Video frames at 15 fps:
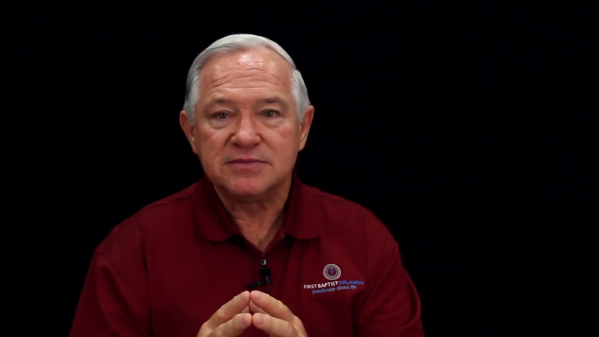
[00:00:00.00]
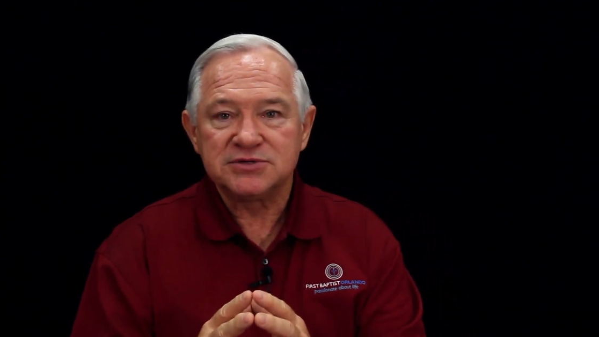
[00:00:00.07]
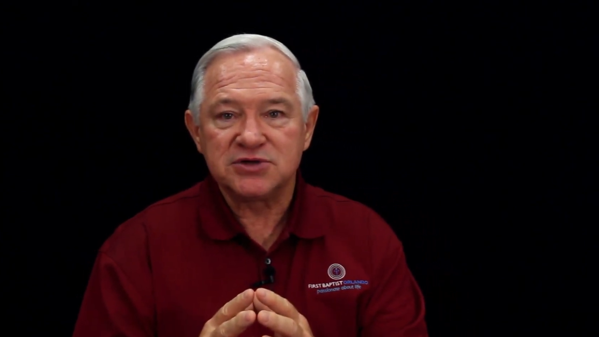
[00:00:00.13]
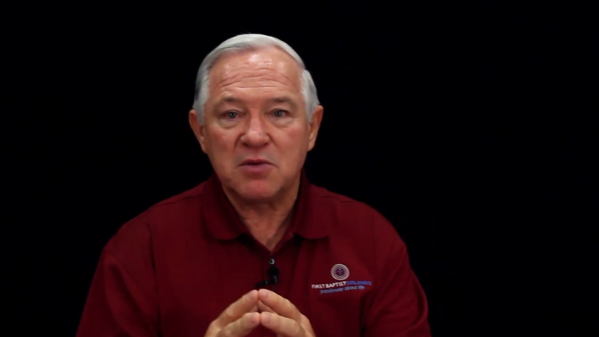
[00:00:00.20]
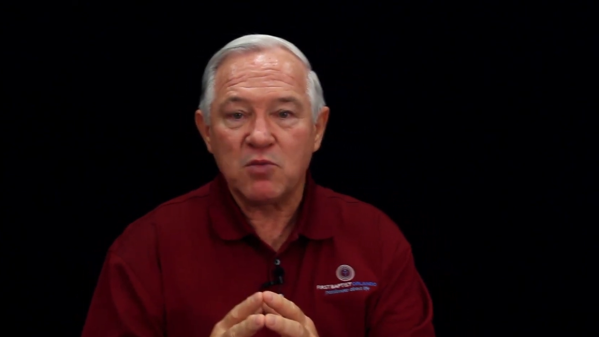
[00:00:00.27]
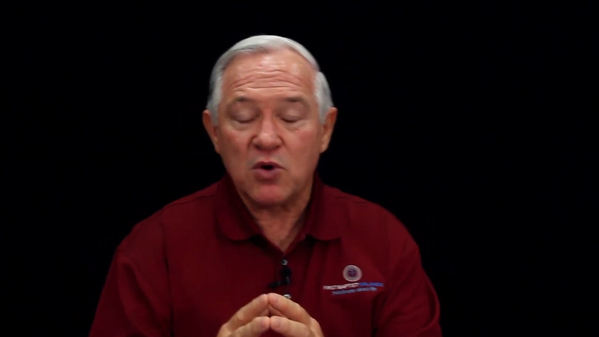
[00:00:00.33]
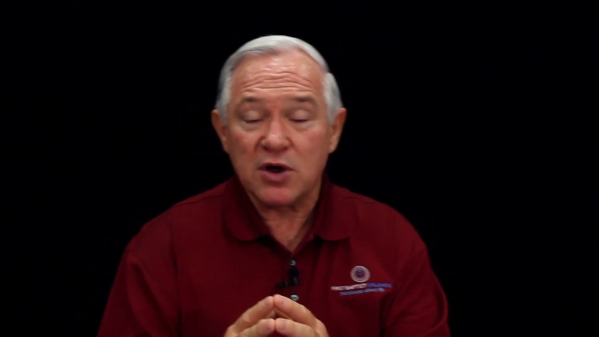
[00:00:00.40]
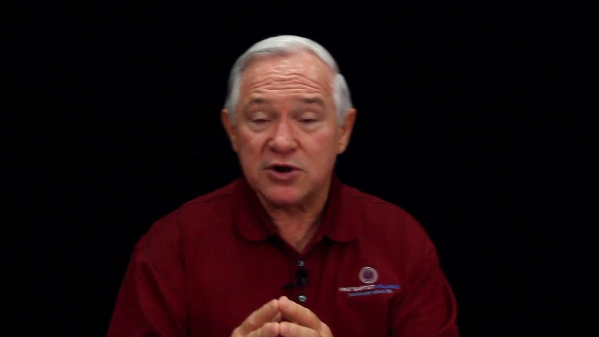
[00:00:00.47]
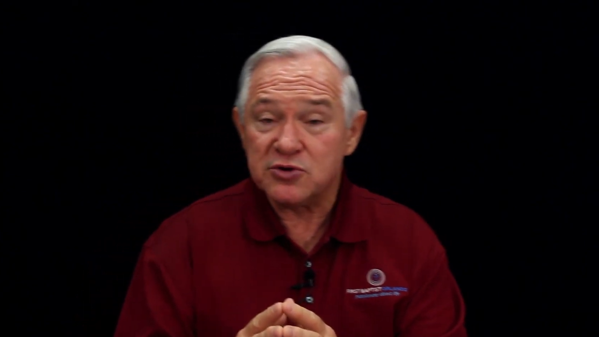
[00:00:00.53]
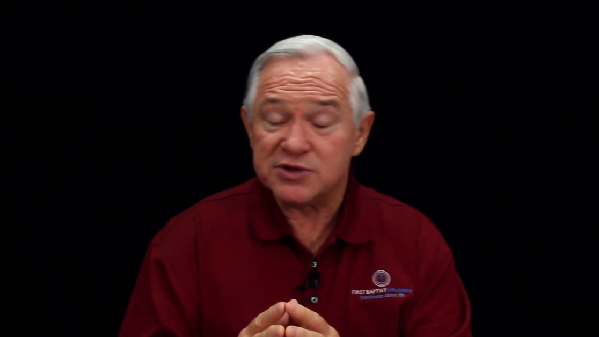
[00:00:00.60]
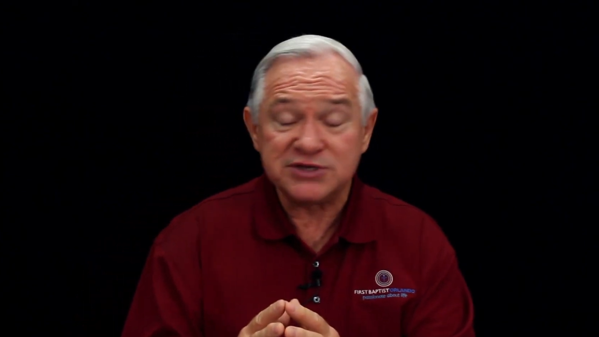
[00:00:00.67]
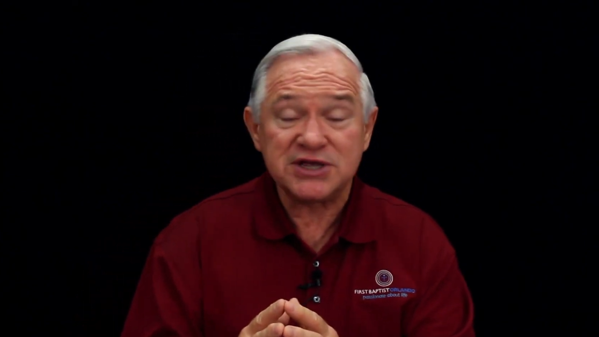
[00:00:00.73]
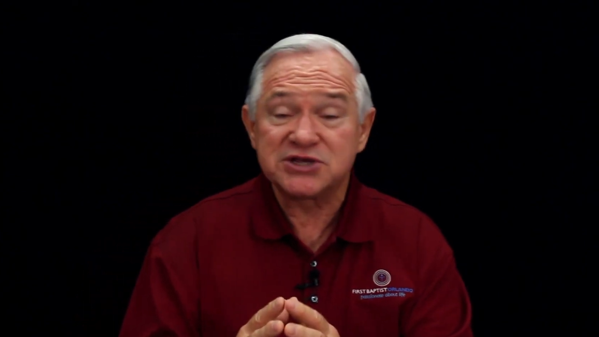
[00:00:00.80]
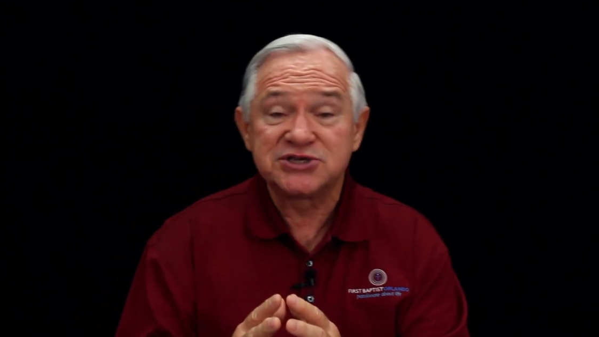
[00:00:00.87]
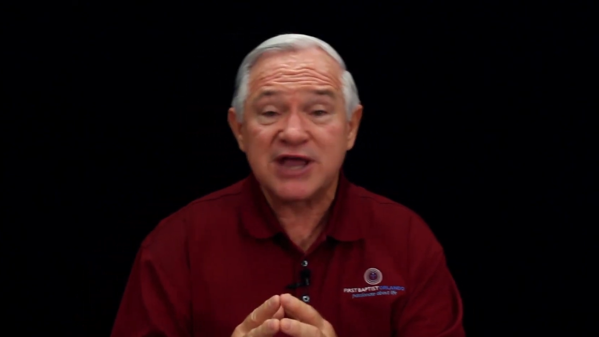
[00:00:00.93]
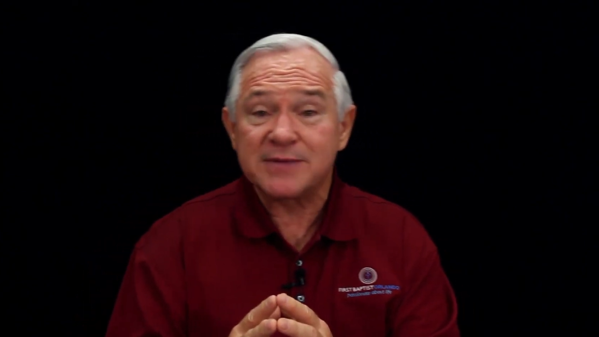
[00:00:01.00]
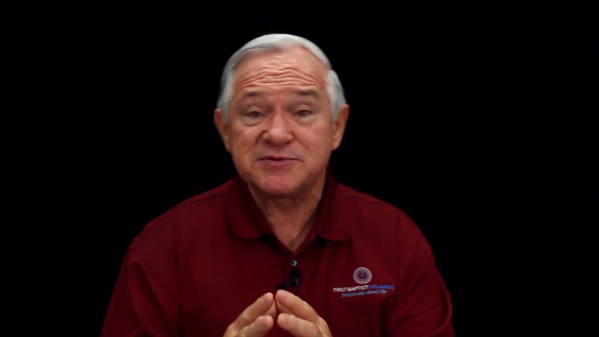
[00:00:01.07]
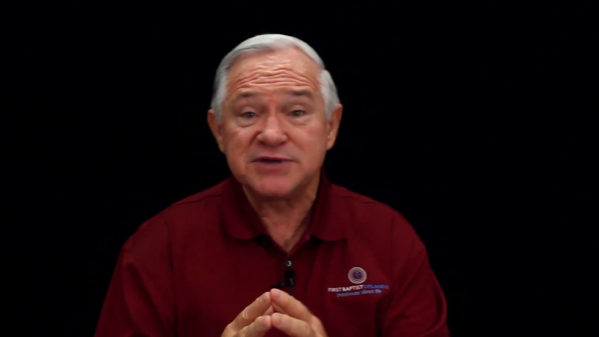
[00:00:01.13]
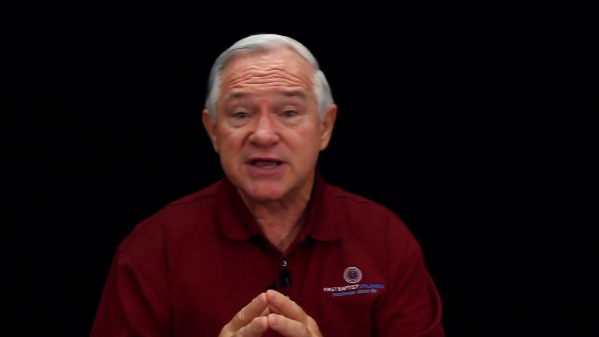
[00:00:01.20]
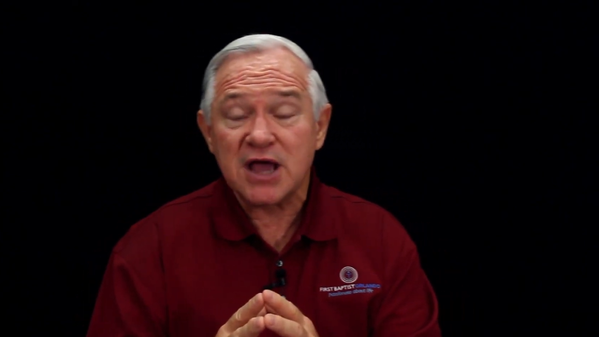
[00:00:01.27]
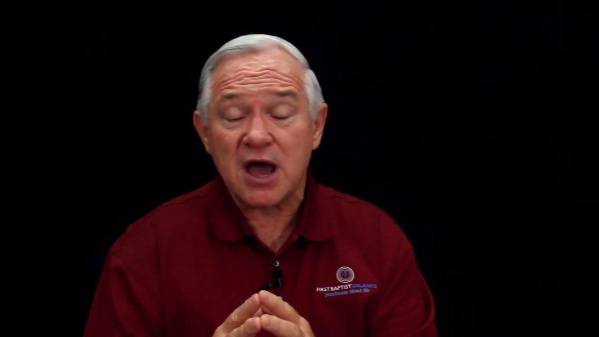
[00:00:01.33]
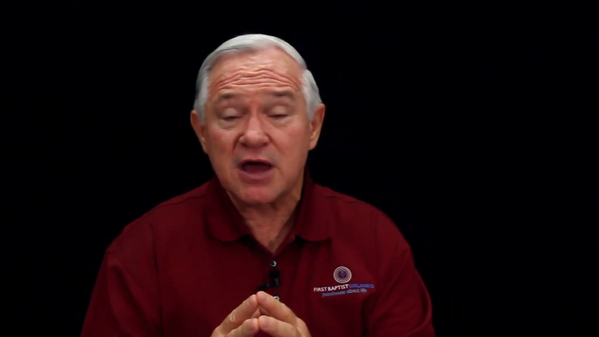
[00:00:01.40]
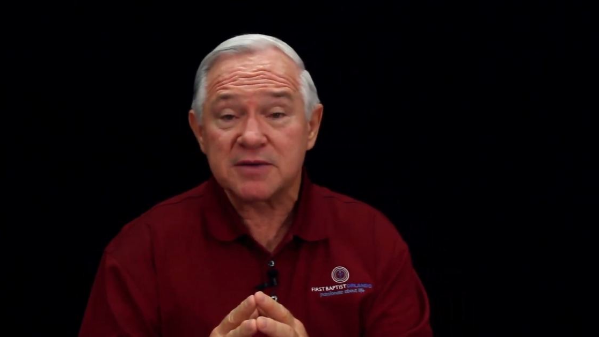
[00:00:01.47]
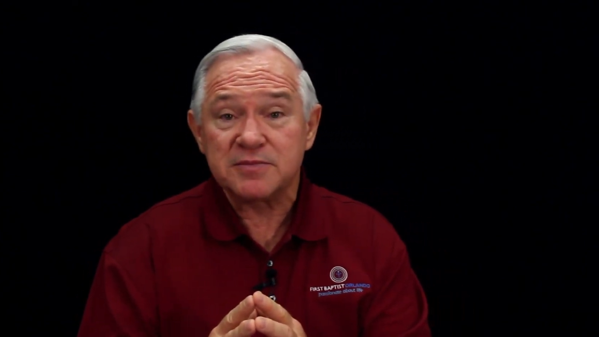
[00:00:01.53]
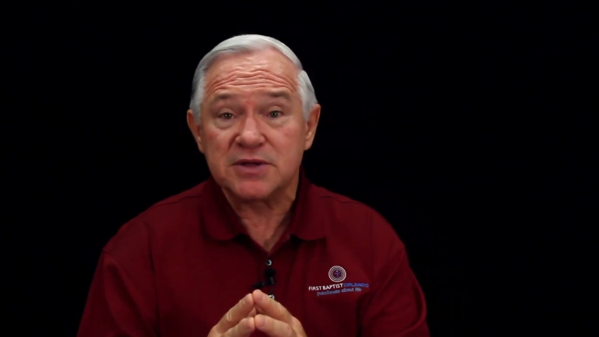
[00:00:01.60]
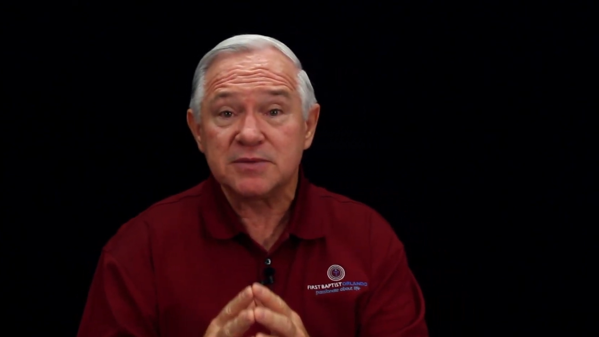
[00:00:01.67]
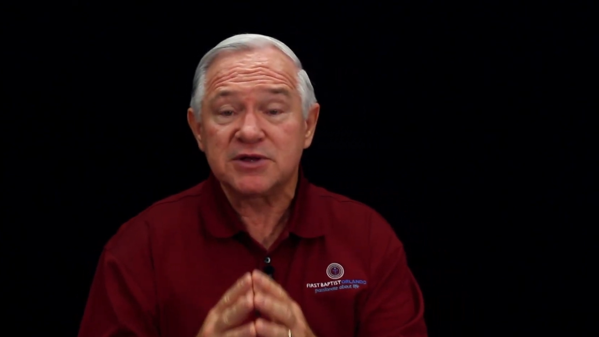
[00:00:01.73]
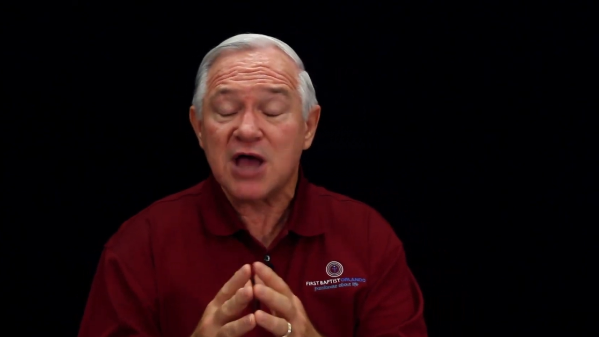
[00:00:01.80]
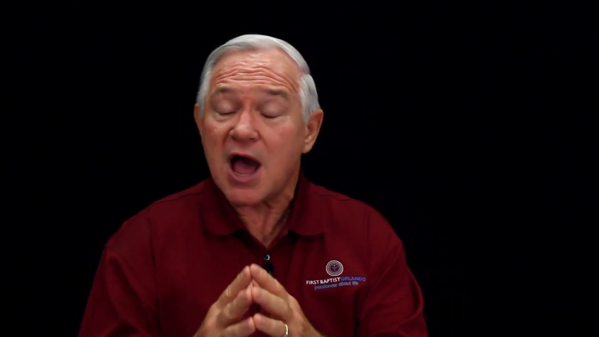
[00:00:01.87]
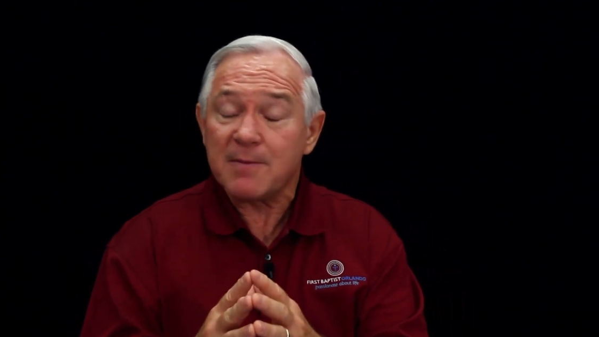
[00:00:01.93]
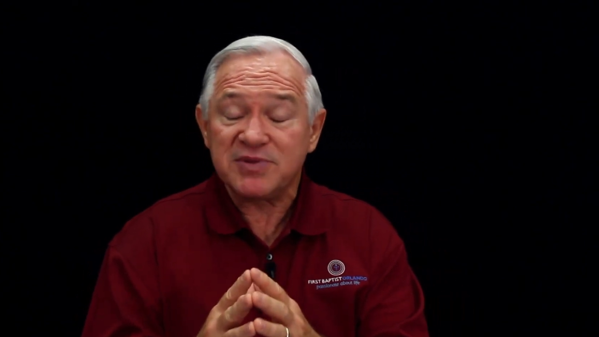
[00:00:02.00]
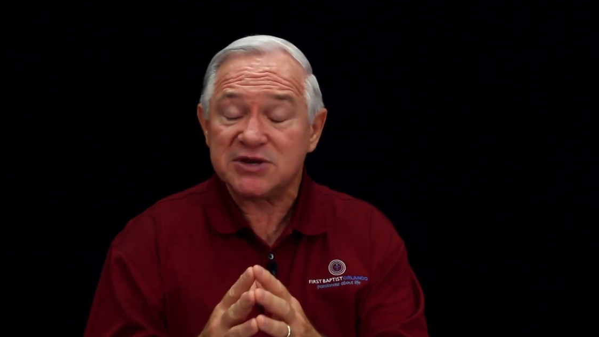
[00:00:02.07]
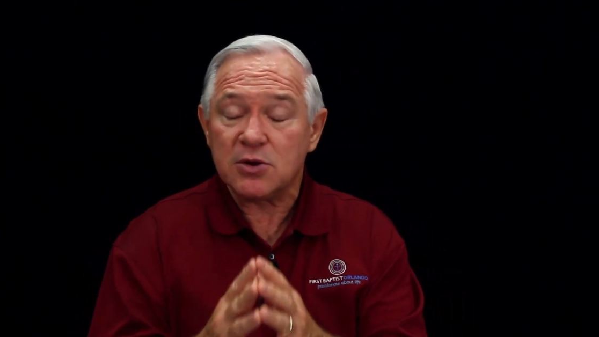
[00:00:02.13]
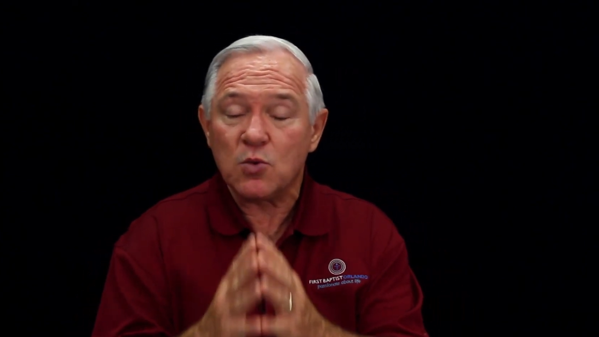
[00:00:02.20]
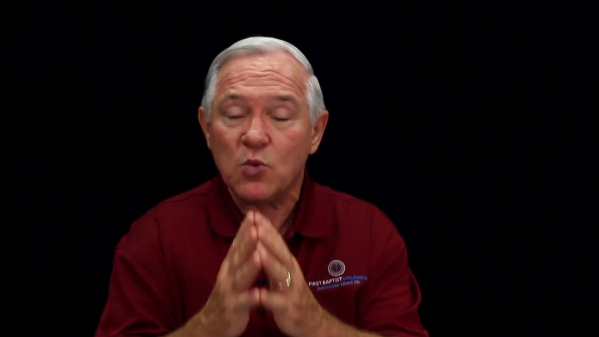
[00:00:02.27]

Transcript: someone who is exceptionally competent.